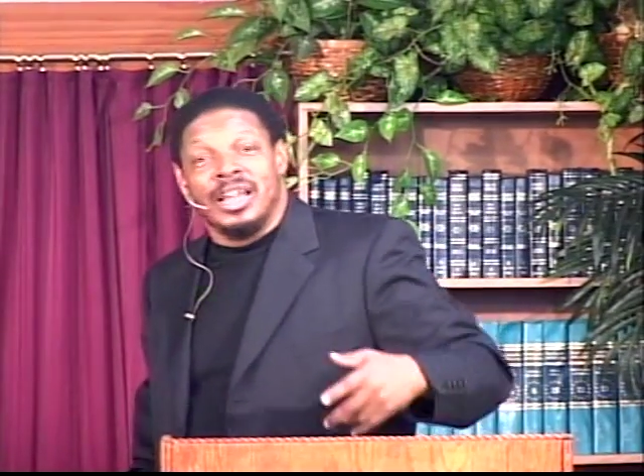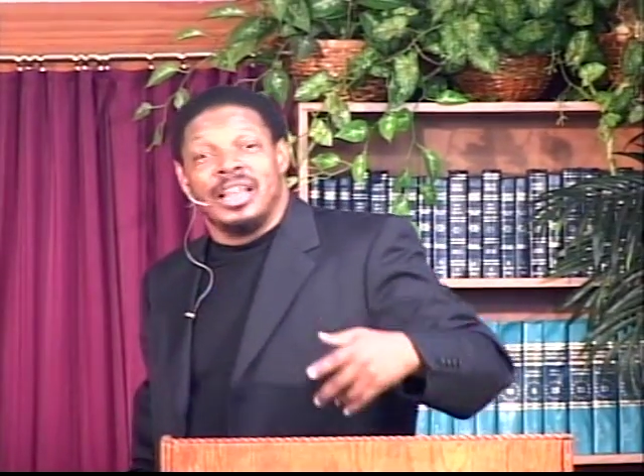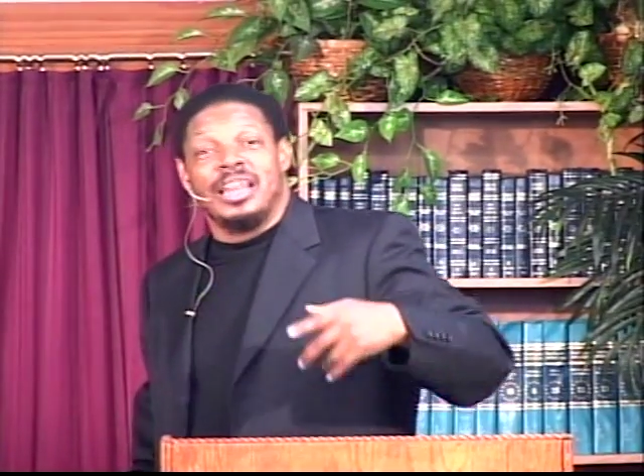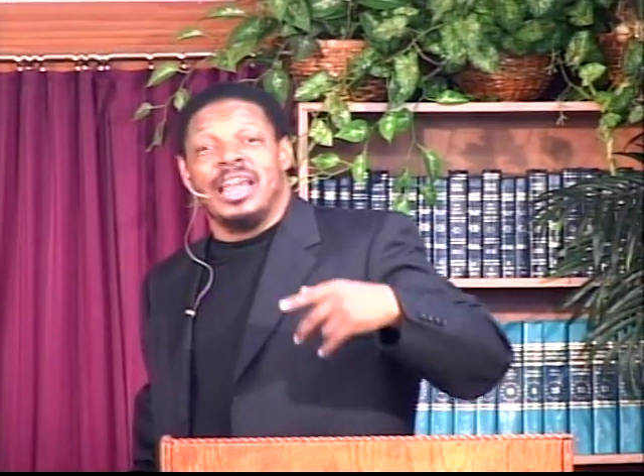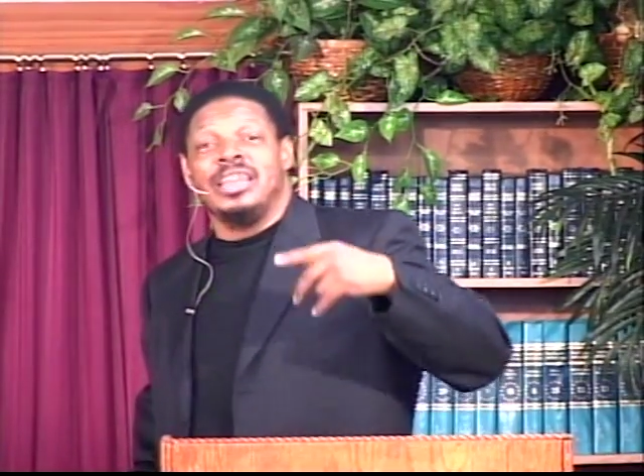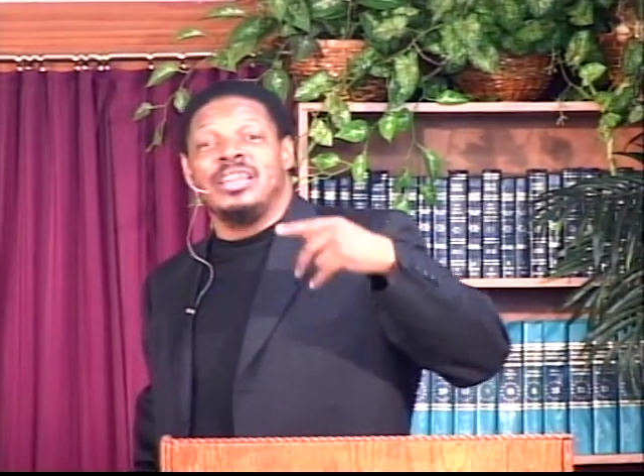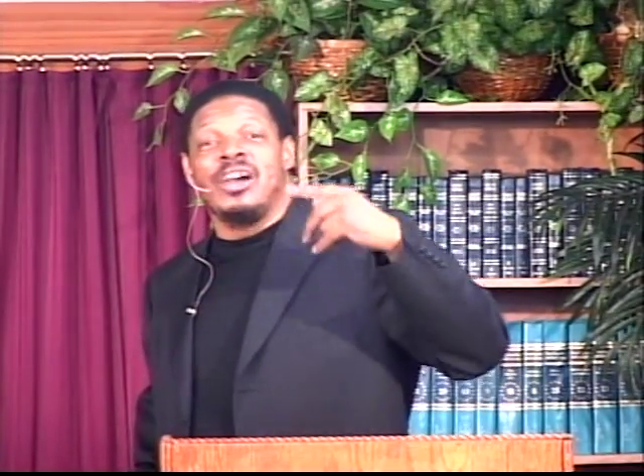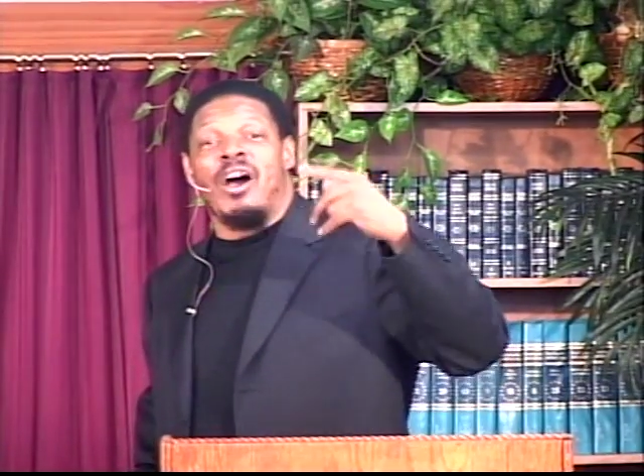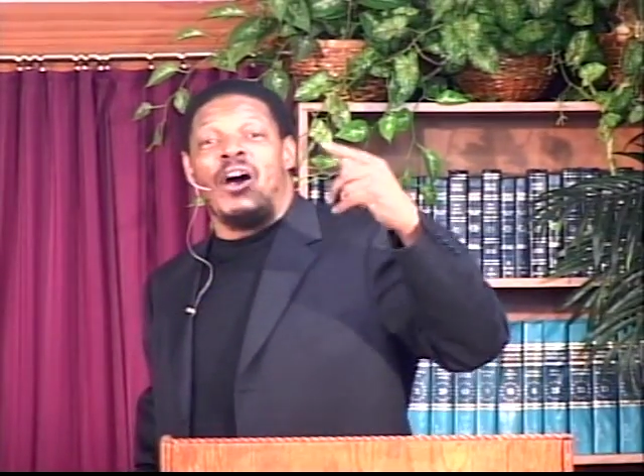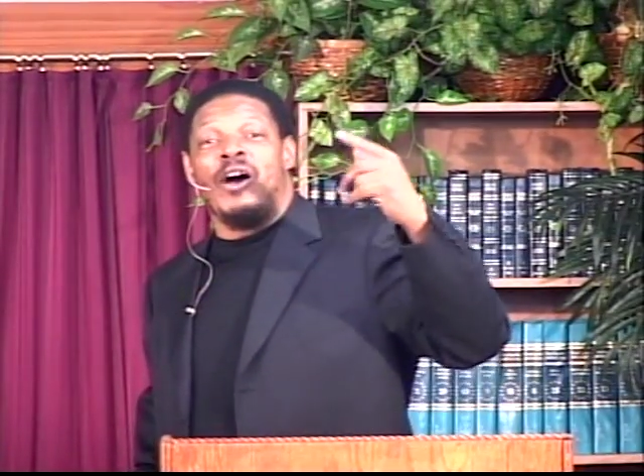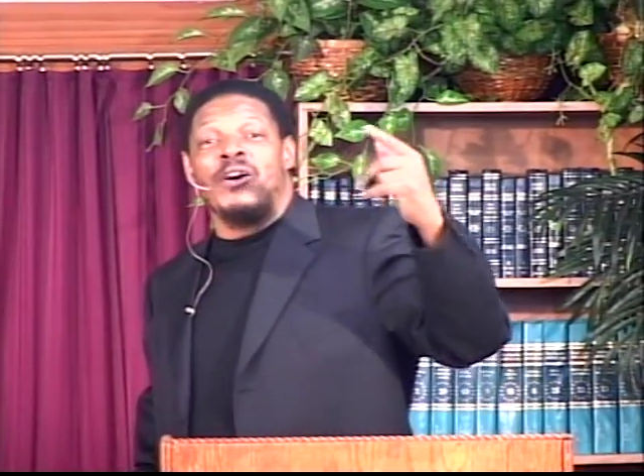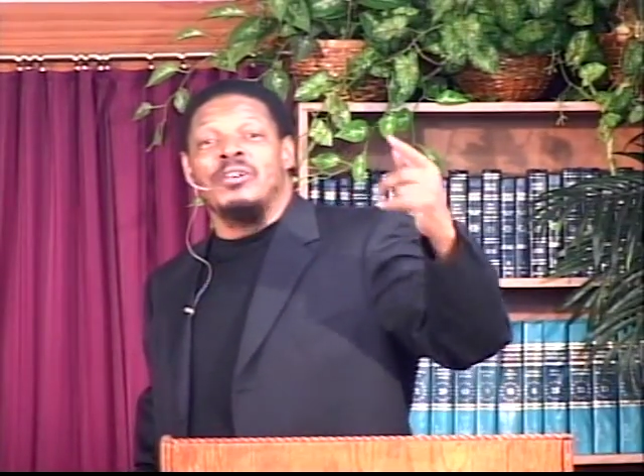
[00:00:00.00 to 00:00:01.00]
Lady
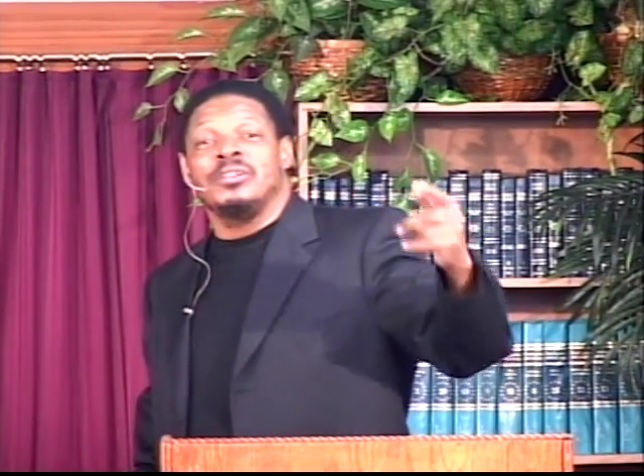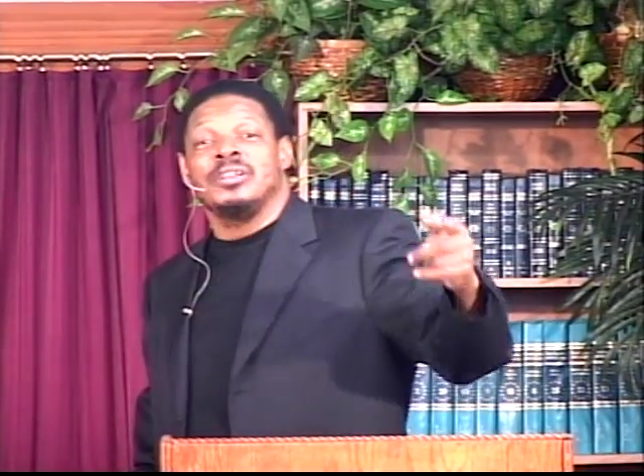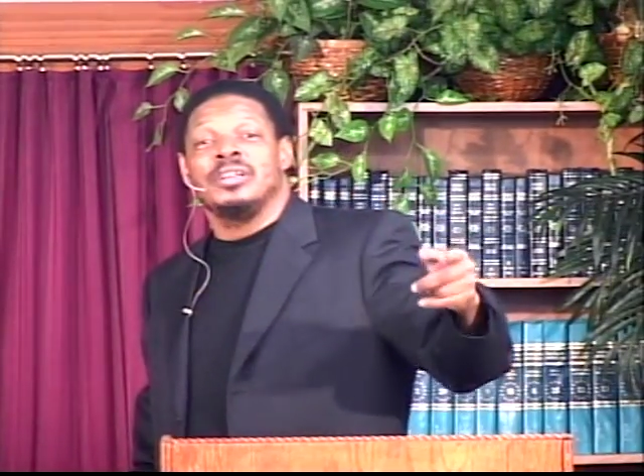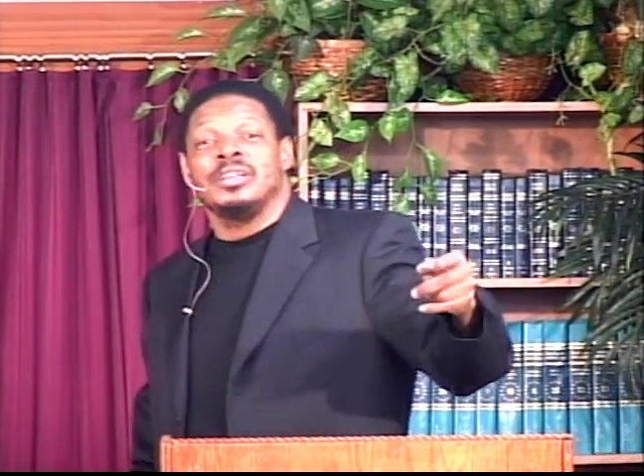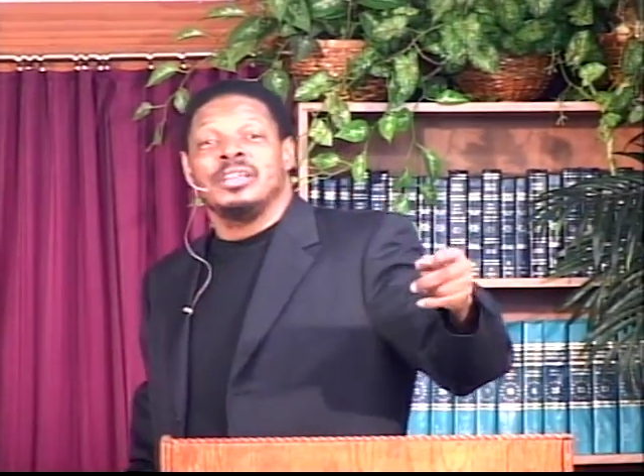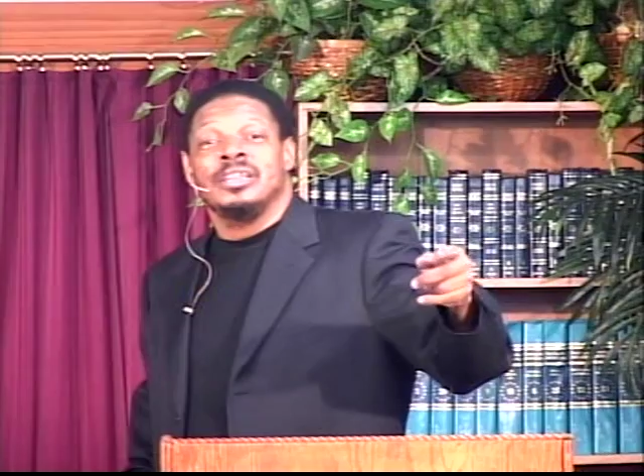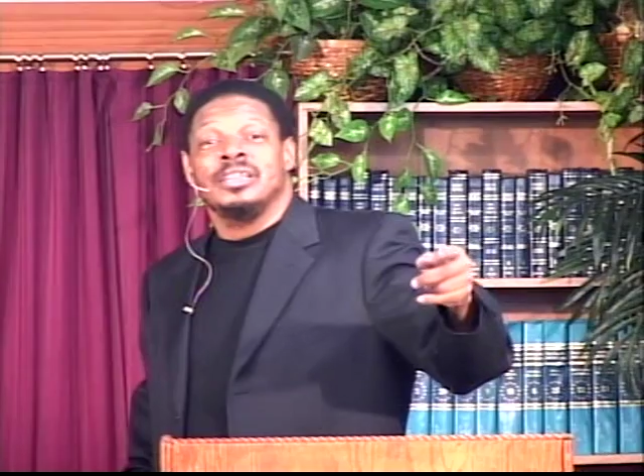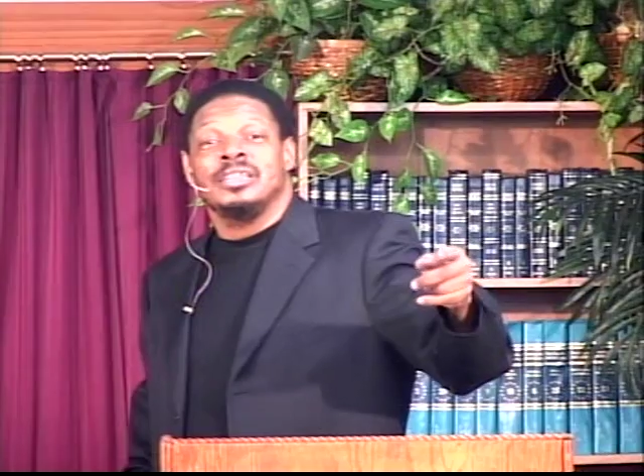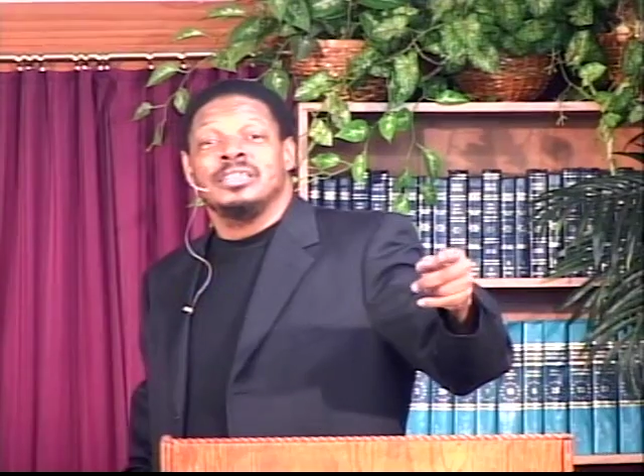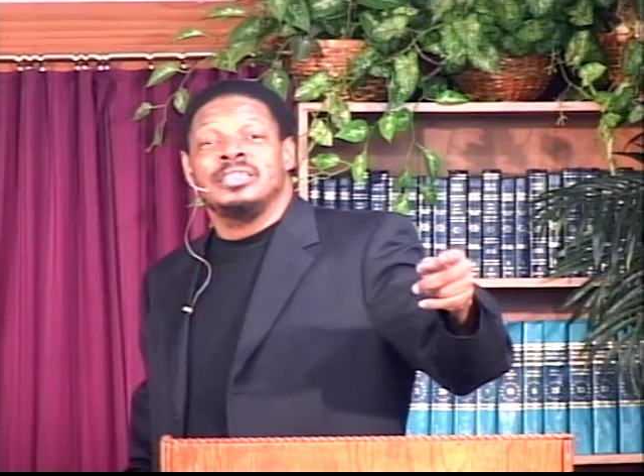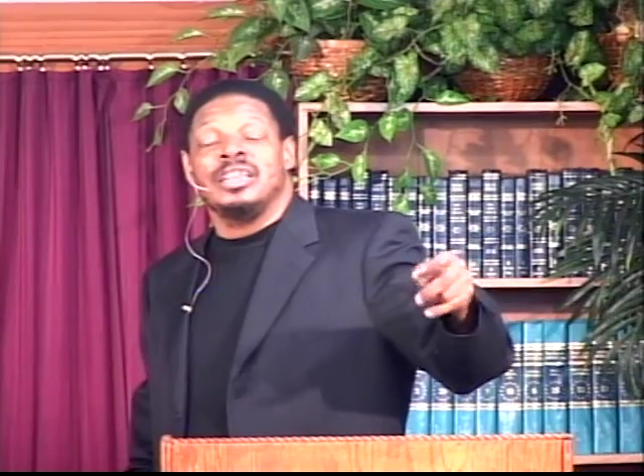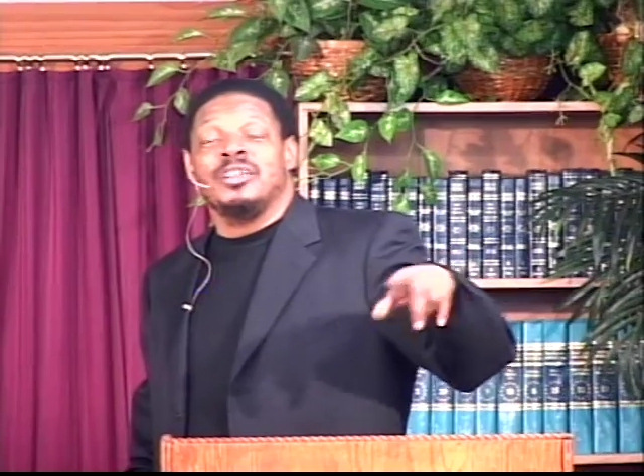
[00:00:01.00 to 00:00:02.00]
called, didn't